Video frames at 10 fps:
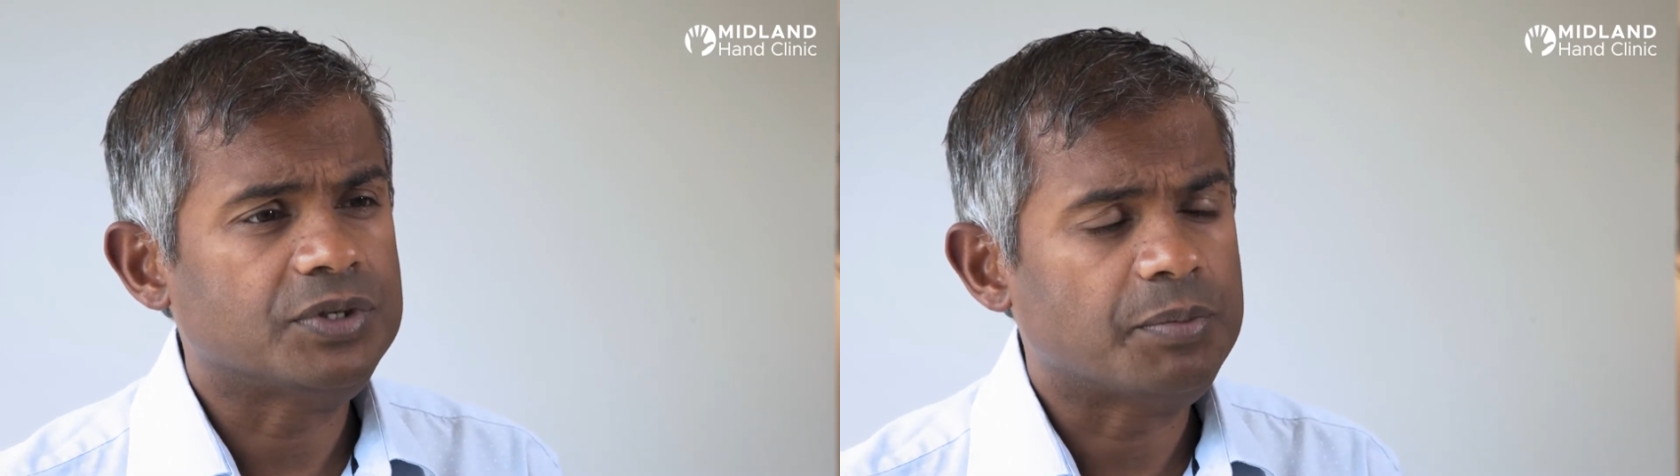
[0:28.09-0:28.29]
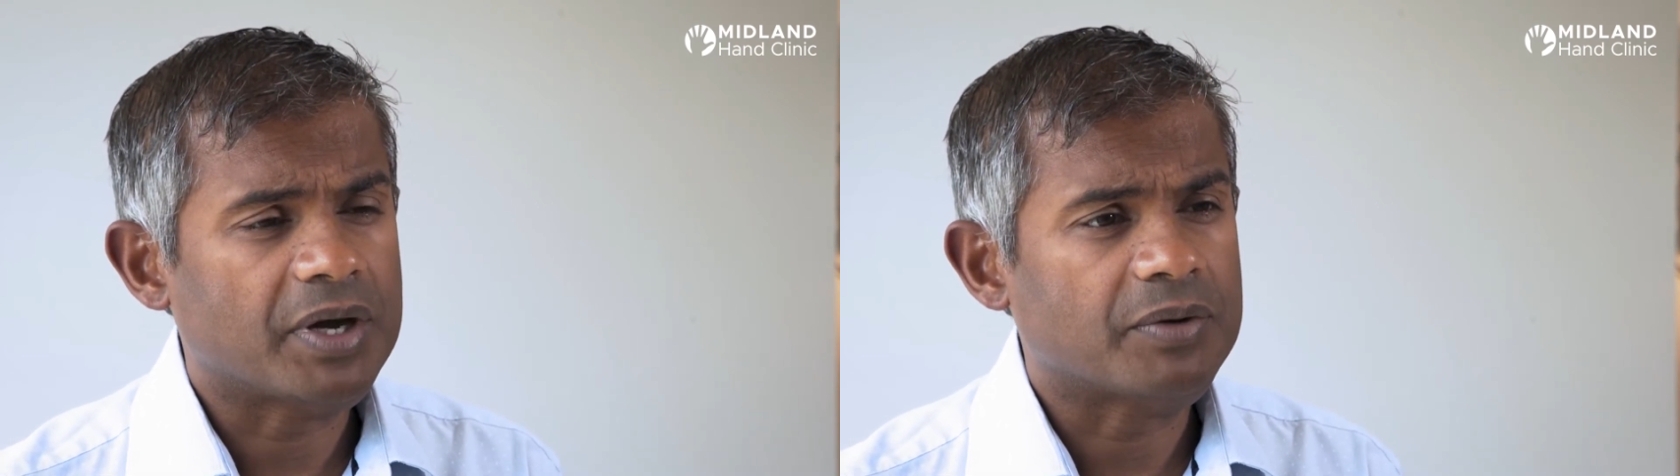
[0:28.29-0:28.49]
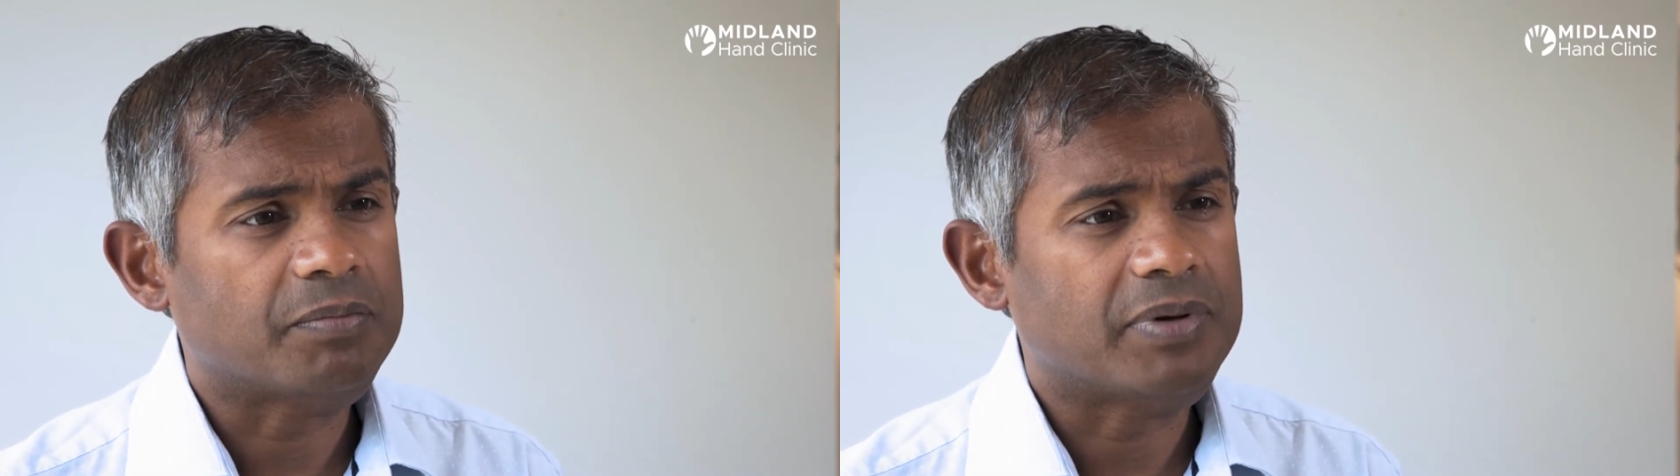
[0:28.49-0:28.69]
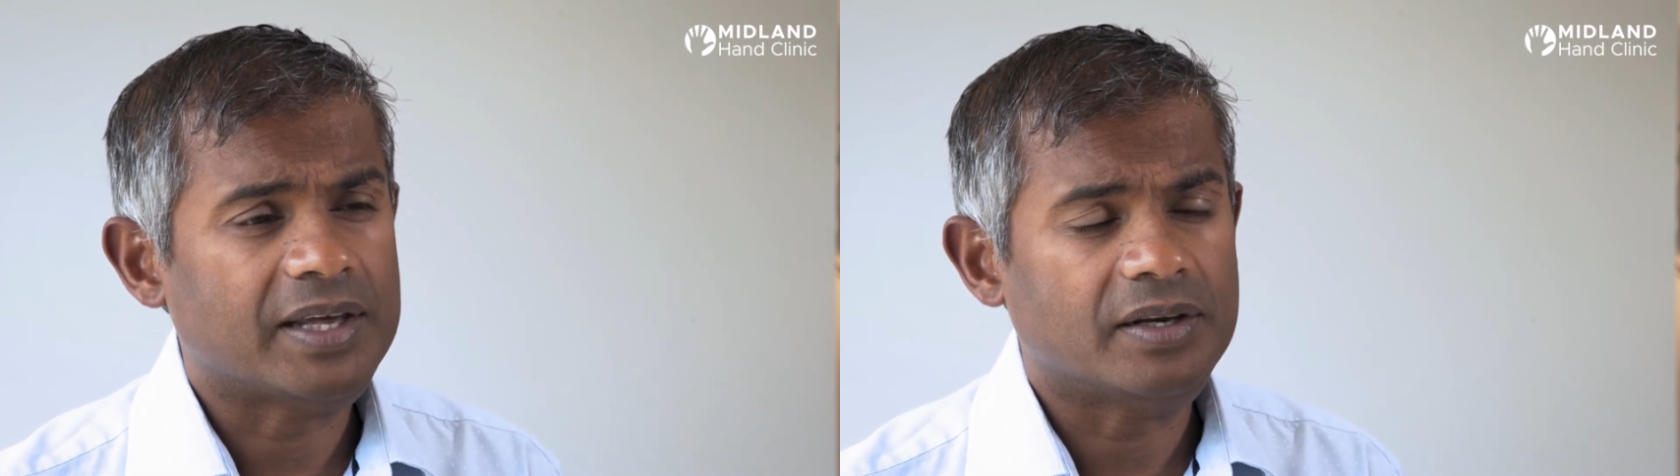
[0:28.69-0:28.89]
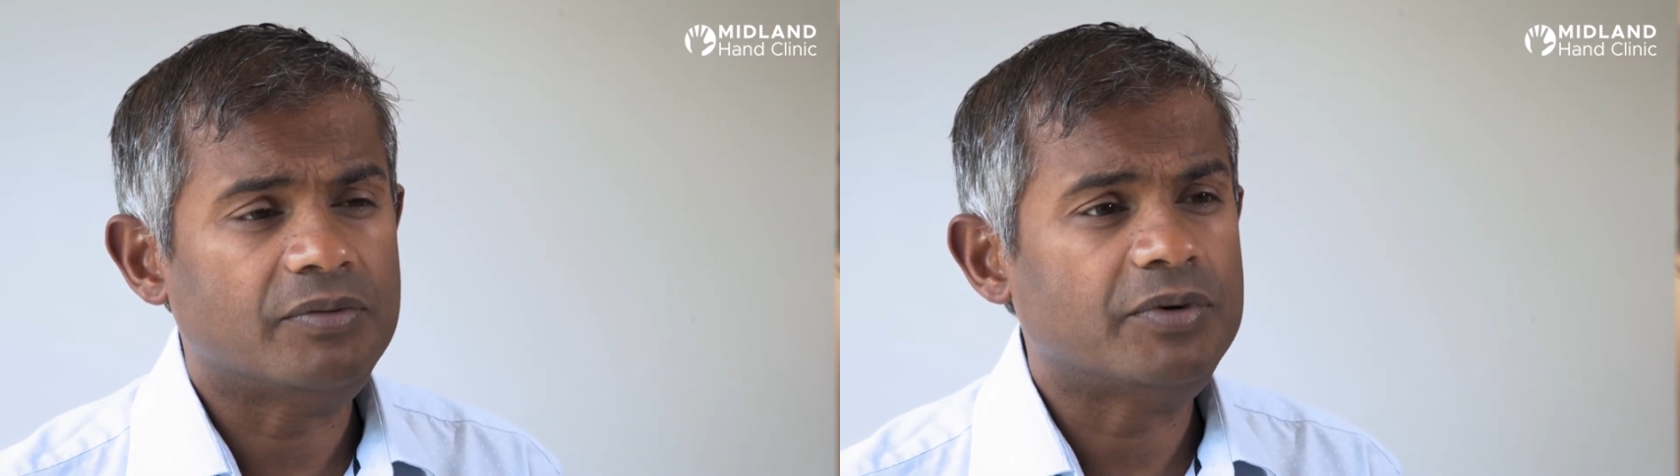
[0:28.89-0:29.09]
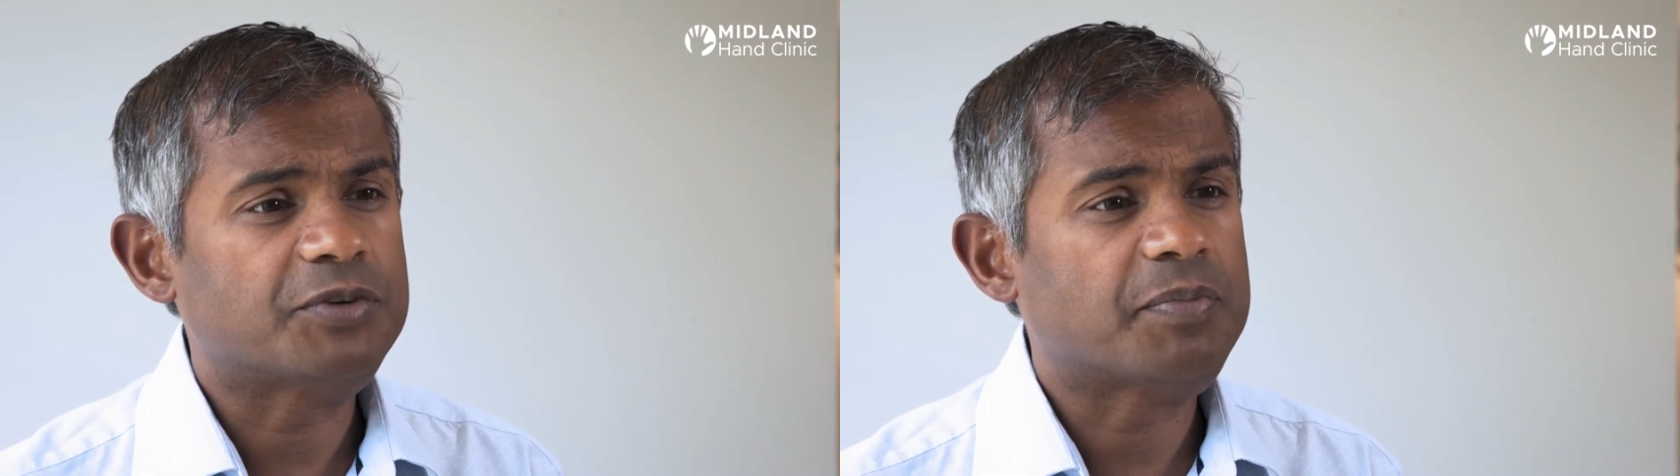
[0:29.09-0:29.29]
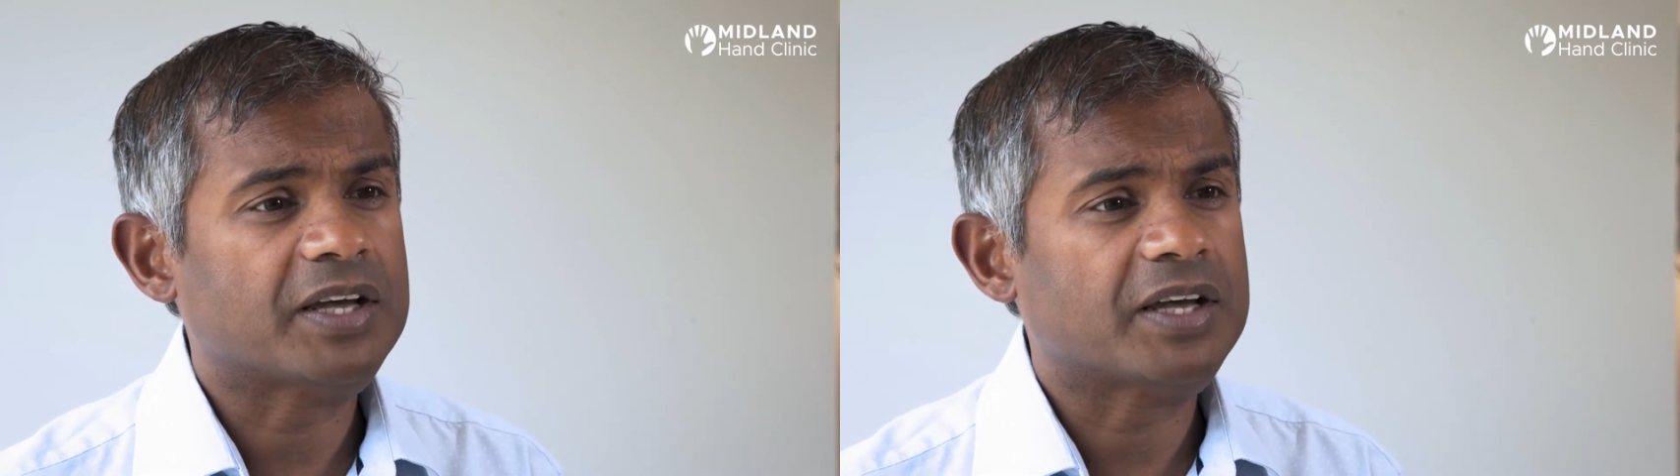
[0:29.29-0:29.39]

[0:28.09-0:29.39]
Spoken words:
to you about platelet-rich